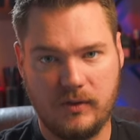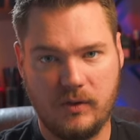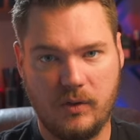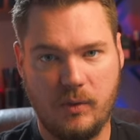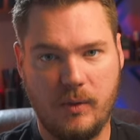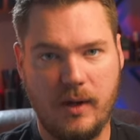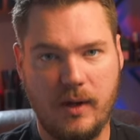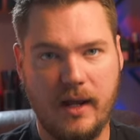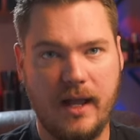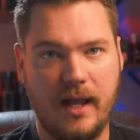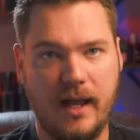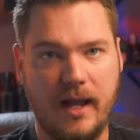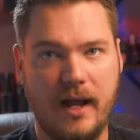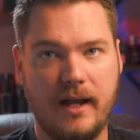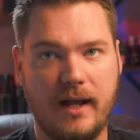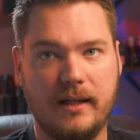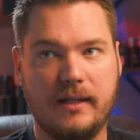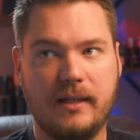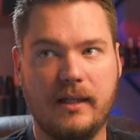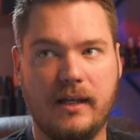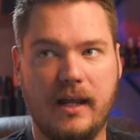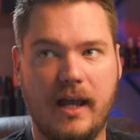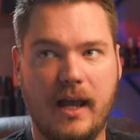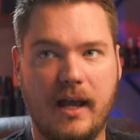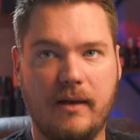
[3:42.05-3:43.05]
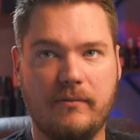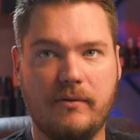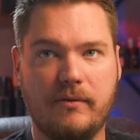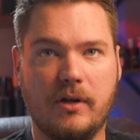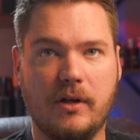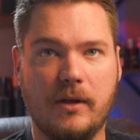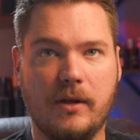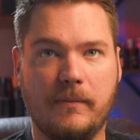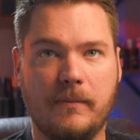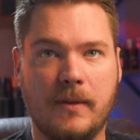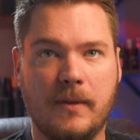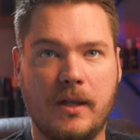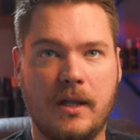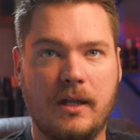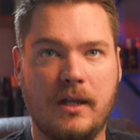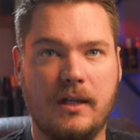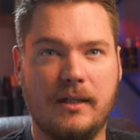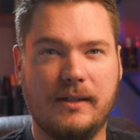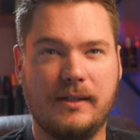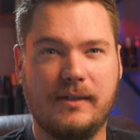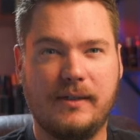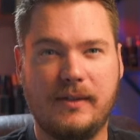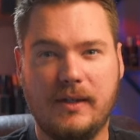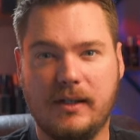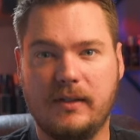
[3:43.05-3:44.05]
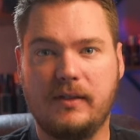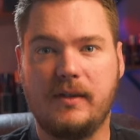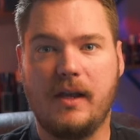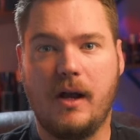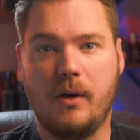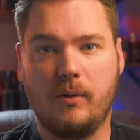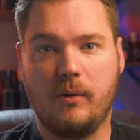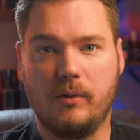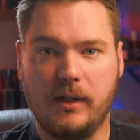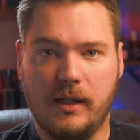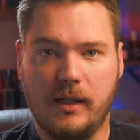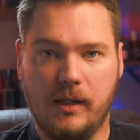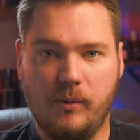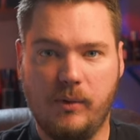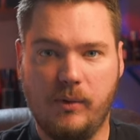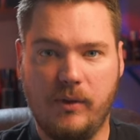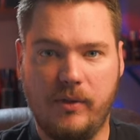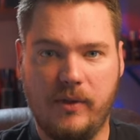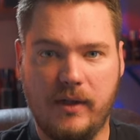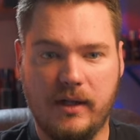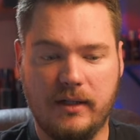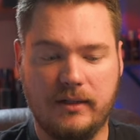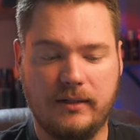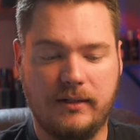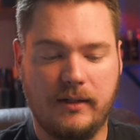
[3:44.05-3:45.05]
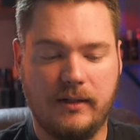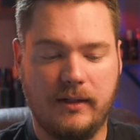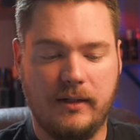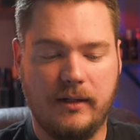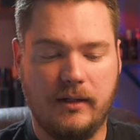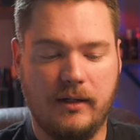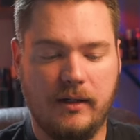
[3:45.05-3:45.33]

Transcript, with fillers: So I, I can have a six hour day with it.